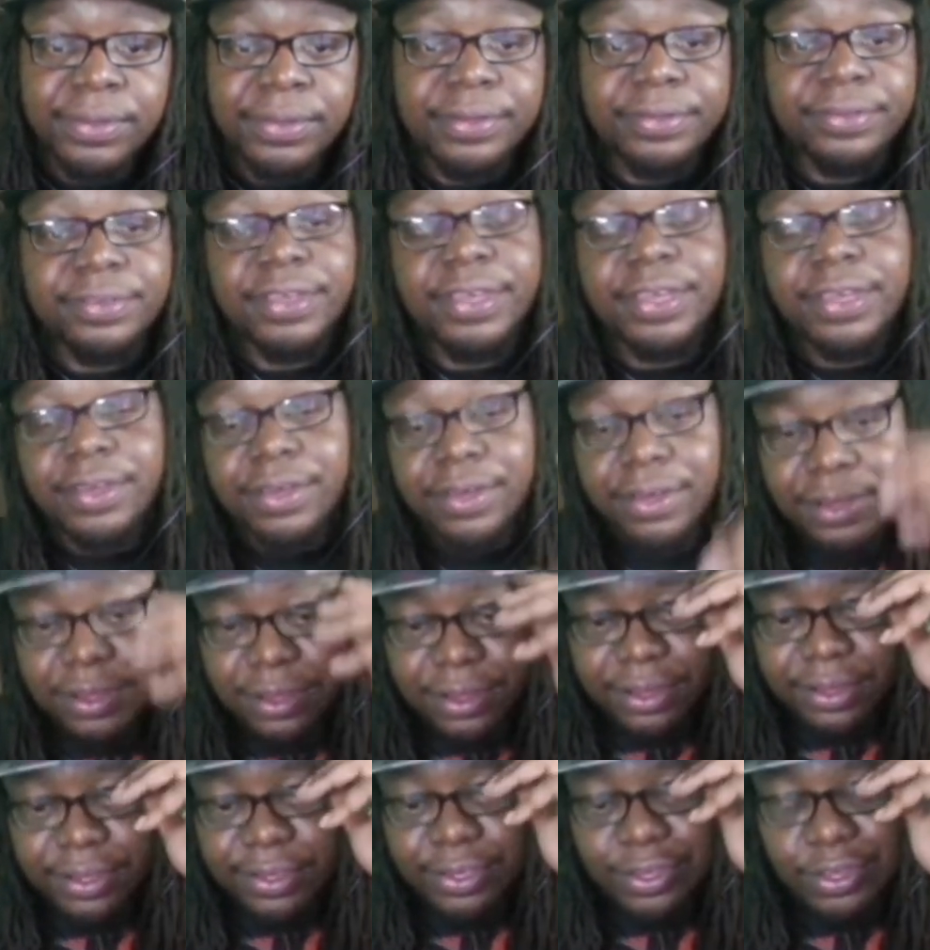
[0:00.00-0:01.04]

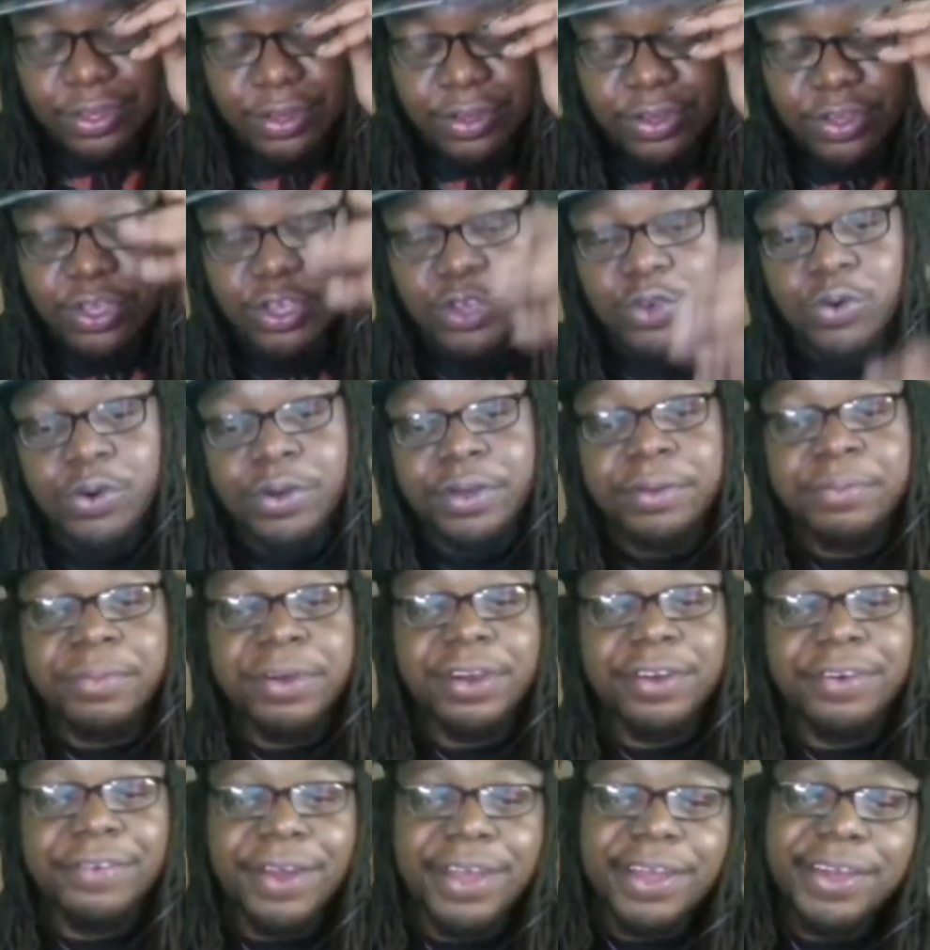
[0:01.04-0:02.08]
Uh, Ewan
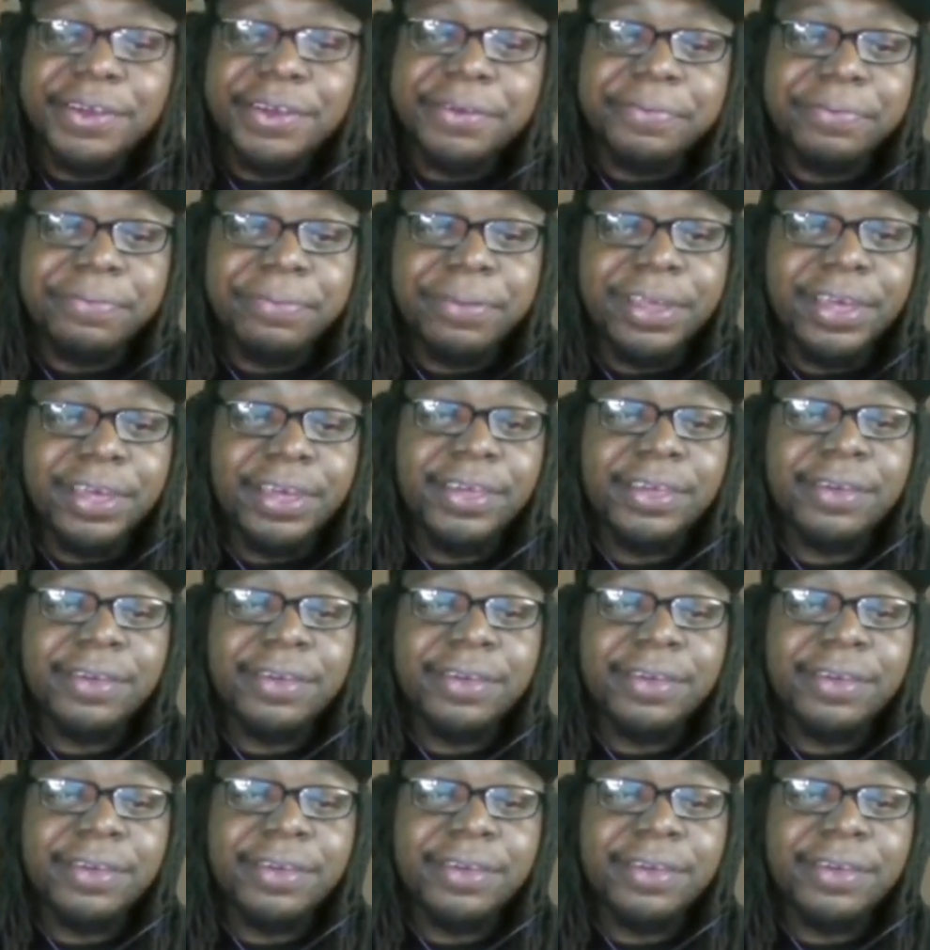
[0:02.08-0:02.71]
McGregor playing